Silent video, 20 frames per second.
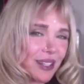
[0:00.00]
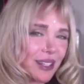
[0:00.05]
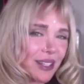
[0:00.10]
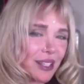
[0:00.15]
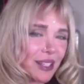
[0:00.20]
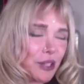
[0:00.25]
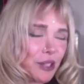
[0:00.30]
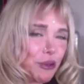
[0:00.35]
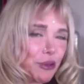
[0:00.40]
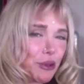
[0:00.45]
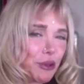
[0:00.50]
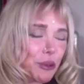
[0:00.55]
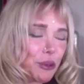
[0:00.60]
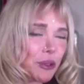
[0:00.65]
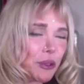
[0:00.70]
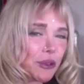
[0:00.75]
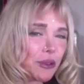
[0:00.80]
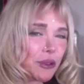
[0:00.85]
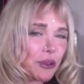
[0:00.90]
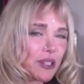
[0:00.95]
if you
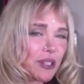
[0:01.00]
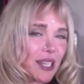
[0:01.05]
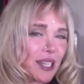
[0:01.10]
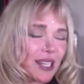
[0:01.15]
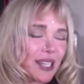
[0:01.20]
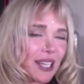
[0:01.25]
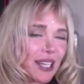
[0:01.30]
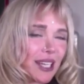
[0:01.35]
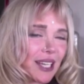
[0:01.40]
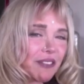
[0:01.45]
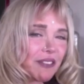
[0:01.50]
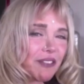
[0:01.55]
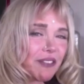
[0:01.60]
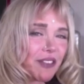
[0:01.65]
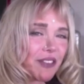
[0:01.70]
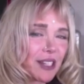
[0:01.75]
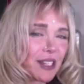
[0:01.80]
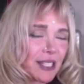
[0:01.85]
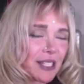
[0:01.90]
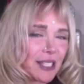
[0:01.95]
want to take
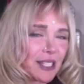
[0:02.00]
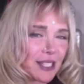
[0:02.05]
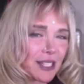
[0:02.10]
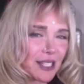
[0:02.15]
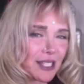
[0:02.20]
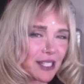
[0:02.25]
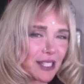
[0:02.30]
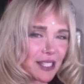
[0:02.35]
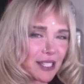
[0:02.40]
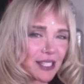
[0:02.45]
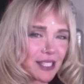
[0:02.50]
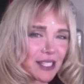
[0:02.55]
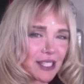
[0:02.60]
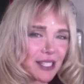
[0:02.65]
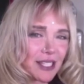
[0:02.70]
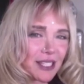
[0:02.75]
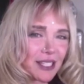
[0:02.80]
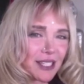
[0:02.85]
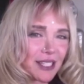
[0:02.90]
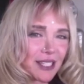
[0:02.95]

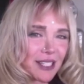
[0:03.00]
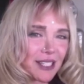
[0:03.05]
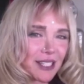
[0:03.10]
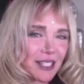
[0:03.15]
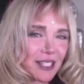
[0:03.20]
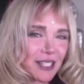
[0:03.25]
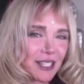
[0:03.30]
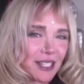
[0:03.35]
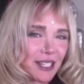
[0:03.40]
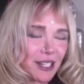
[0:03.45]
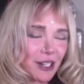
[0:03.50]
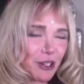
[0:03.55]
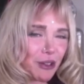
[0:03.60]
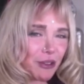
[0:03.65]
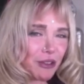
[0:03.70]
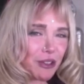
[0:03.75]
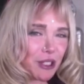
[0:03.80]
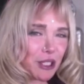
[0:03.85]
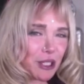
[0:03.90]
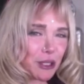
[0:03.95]
advantage
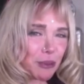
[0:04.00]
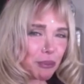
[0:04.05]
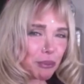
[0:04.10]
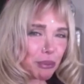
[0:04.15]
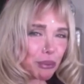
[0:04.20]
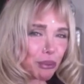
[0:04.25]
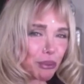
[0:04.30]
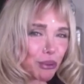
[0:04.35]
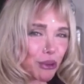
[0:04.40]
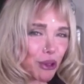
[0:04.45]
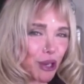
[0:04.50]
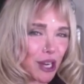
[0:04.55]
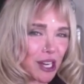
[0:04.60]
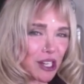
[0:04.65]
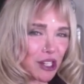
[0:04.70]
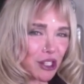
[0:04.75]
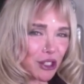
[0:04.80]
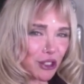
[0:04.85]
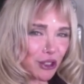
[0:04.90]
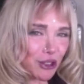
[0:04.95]
of this
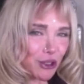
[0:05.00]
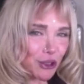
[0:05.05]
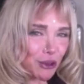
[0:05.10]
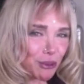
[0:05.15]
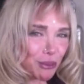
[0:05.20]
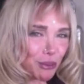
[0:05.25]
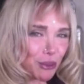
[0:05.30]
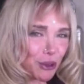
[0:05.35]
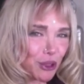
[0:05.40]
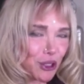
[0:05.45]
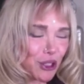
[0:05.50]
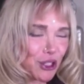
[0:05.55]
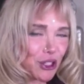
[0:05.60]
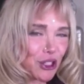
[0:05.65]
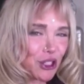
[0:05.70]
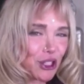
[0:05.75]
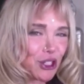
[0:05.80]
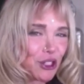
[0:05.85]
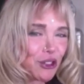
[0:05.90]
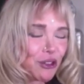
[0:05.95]
precious
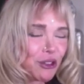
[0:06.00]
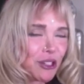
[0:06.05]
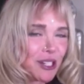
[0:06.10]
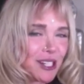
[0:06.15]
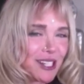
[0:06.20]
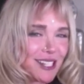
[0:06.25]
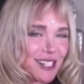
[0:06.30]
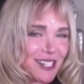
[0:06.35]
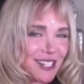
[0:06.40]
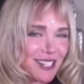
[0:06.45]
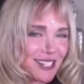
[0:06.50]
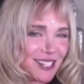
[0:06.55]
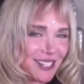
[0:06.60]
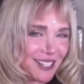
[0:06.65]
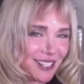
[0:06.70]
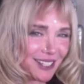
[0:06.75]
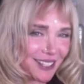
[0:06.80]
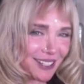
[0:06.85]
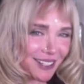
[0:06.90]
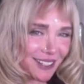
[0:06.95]
opportunity
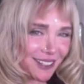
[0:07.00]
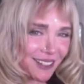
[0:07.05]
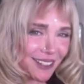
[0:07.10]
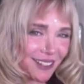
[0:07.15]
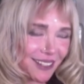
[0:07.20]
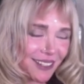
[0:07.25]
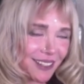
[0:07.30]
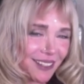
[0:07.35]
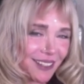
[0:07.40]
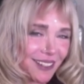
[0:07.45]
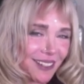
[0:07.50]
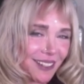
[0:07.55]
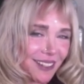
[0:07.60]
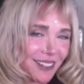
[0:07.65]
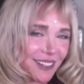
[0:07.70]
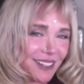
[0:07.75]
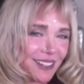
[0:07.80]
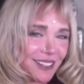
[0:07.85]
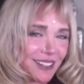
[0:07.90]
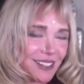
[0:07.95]

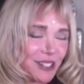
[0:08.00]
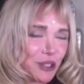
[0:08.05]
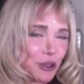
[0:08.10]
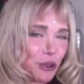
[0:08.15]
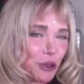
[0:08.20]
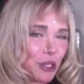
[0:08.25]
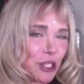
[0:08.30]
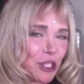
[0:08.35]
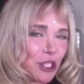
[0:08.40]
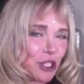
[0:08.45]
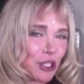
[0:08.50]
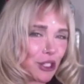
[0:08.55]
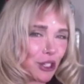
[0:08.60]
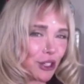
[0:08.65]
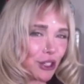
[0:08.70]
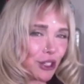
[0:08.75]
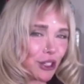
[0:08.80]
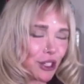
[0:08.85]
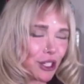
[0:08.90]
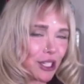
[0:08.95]
to
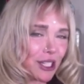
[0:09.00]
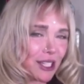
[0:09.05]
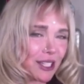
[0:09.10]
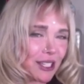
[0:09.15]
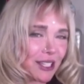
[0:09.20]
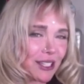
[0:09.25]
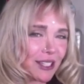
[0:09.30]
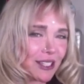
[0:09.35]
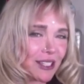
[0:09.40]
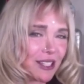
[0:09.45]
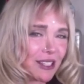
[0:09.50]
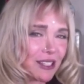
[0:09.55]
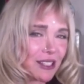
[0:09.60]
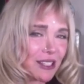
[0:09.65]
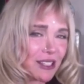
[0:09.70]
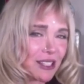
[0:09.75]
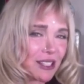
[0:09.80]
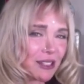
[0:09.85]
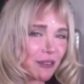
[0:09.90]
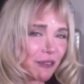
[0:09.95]
enjoy
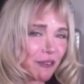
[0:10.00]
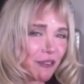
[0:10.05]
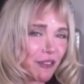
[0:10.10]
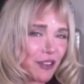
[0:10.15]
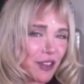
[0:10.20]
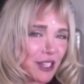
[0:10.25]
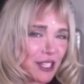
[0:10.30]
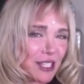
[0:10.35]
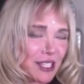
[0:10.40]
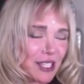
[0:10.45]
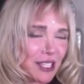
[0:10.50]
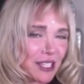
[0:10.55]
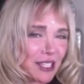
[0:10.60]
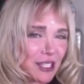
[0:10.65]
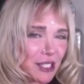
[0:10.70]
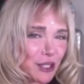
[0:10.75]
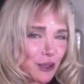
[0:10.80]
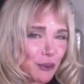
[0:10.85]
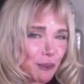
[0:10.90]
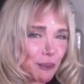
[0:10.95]
this
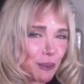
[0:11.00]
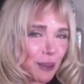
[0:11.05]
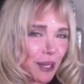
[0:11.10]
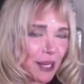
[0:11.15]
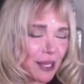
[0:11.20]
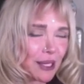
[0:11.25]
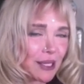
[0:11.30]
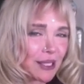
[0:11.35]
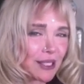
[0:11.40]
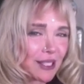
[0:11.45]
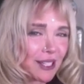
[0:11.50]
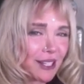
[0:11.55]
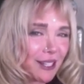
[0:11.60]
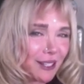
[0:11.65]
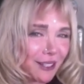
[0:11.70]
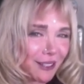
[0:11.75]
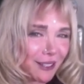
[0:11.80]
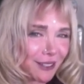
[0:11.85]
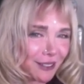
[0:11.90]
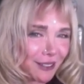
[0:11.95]
visit to planet
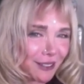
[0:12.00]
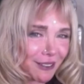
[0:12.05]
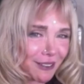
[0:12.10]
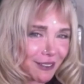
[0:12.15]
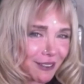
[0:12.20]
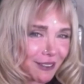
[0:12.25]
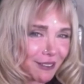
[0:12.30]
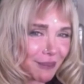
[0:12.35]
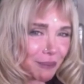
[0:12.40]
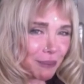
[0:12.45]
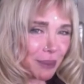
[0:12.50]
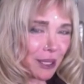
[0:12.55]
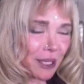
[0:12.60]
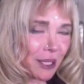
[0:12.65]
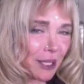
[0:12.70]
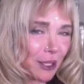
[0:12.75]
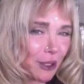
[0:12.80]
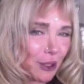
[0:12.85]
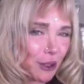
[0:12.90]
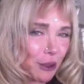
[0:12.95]
Earth,
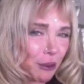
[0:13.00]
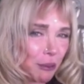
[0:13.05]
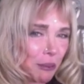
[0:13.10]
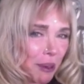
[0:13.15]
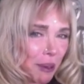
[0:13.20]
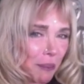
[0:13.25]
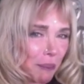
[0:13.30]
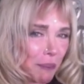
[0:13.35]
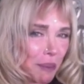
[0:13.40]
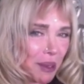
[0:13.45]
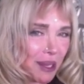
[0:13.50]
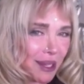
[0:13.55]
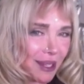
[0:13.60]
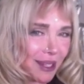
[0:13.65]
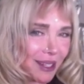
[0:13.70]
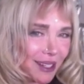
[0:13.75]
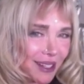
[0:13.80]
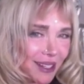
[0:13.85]
being a human being,